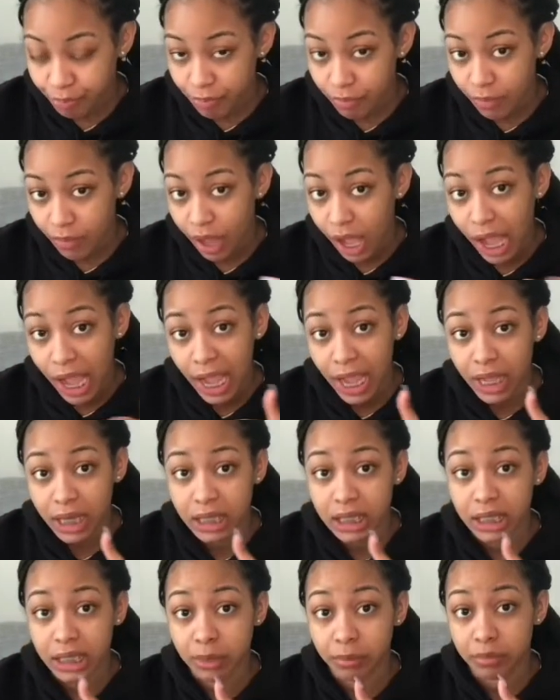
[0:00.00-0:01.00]
I had to
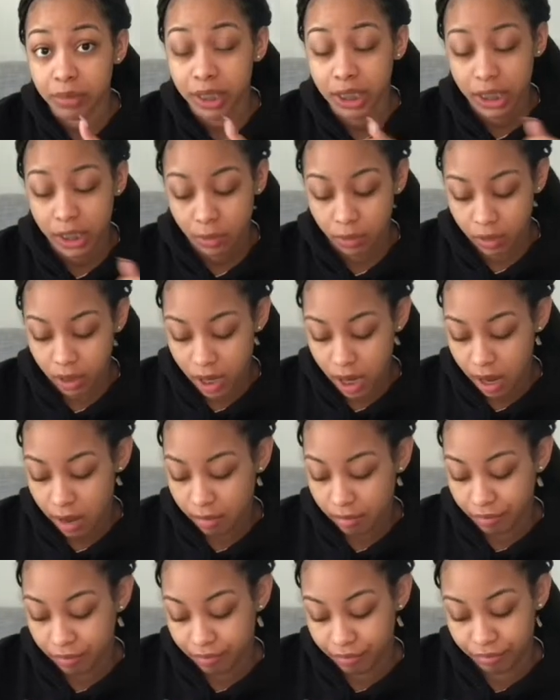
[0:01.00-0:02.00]
sip tea on that
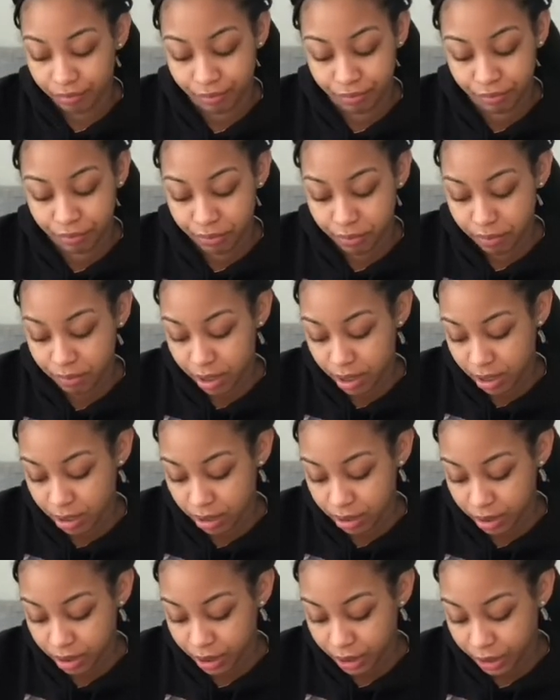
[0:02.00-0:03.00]

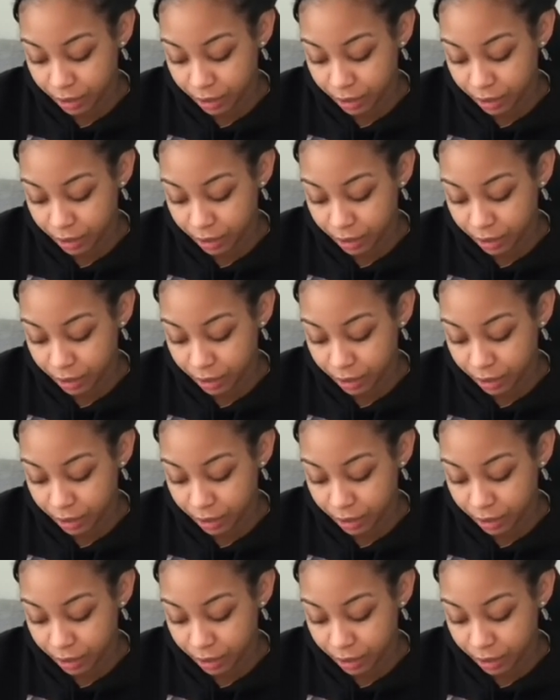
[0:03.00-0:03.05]
because